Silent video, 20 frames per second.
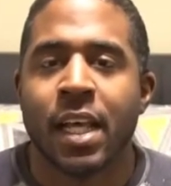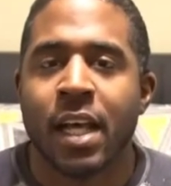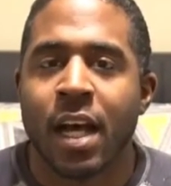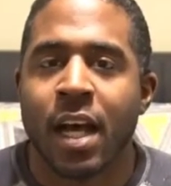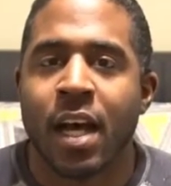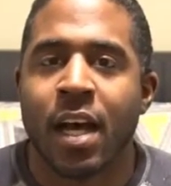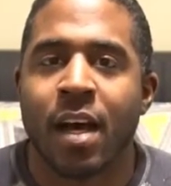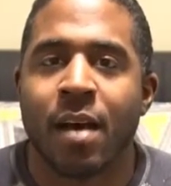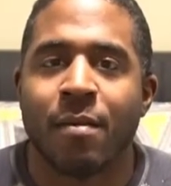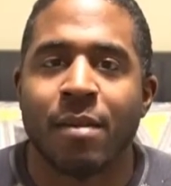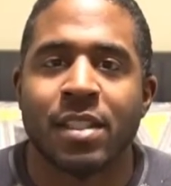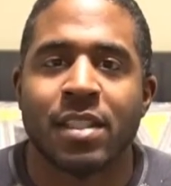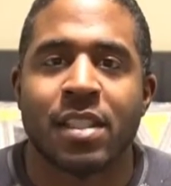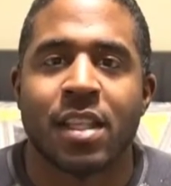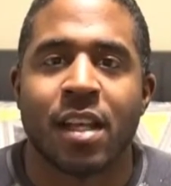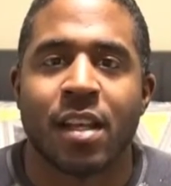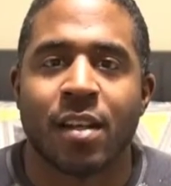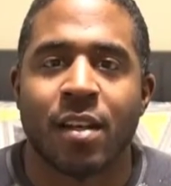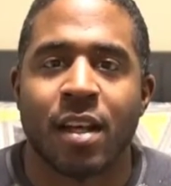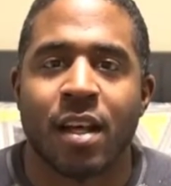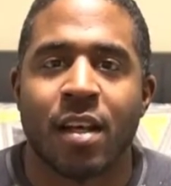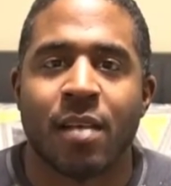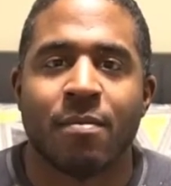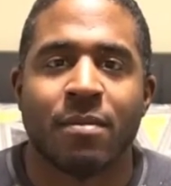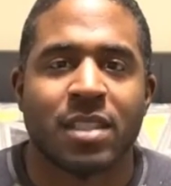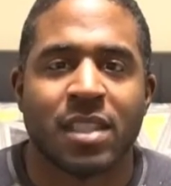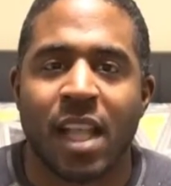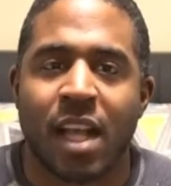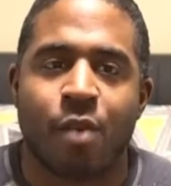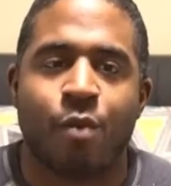Um, instead, um,
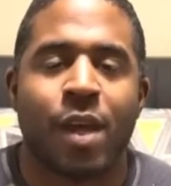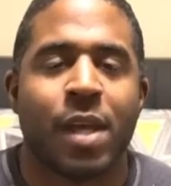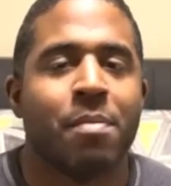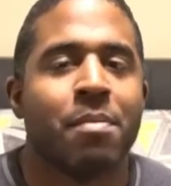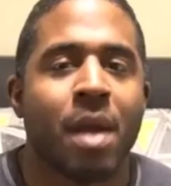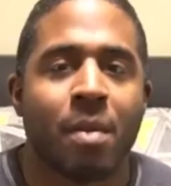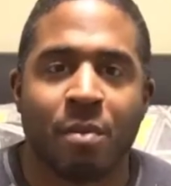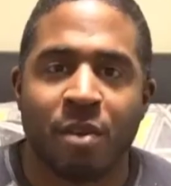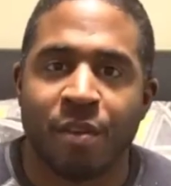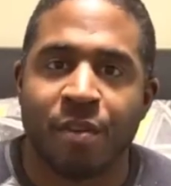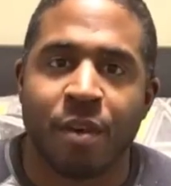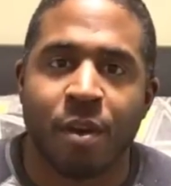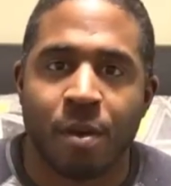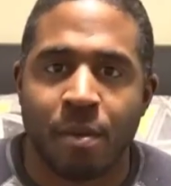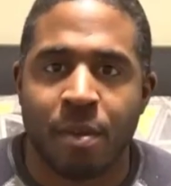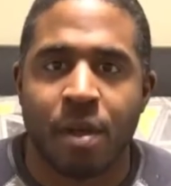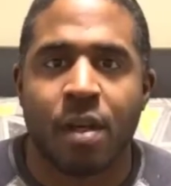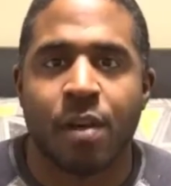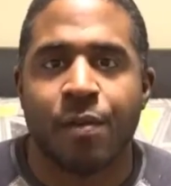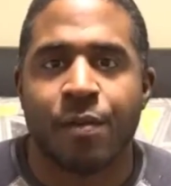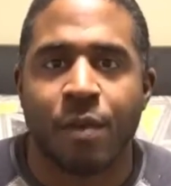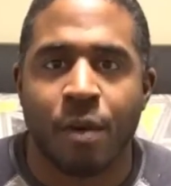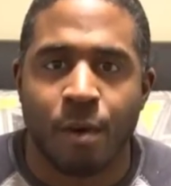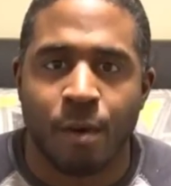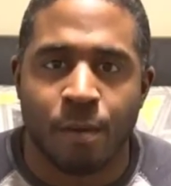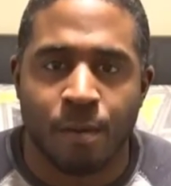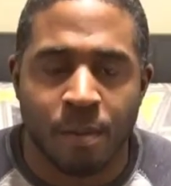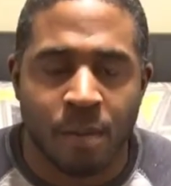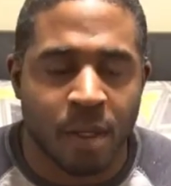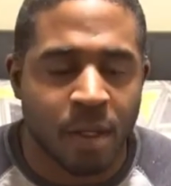it's not quite memory foam, but a
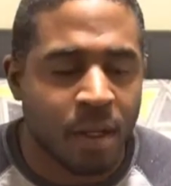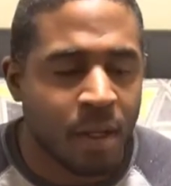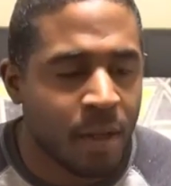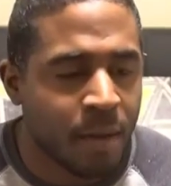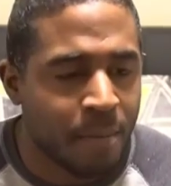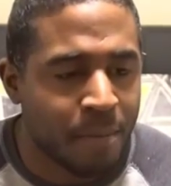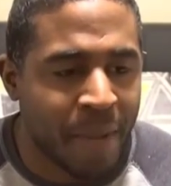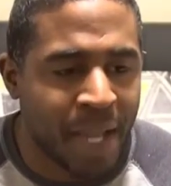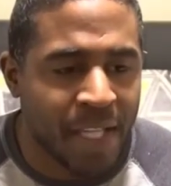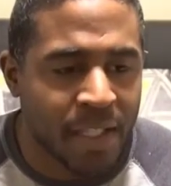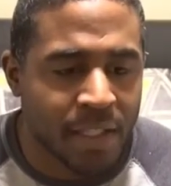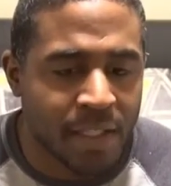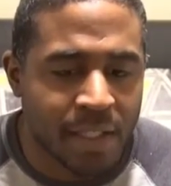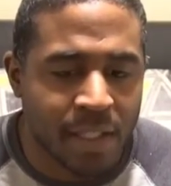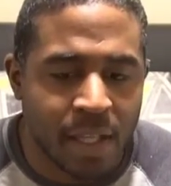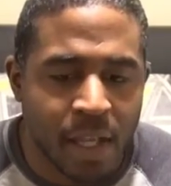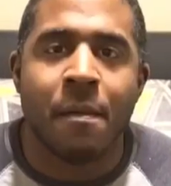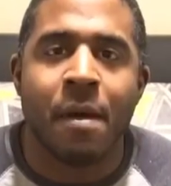foam base.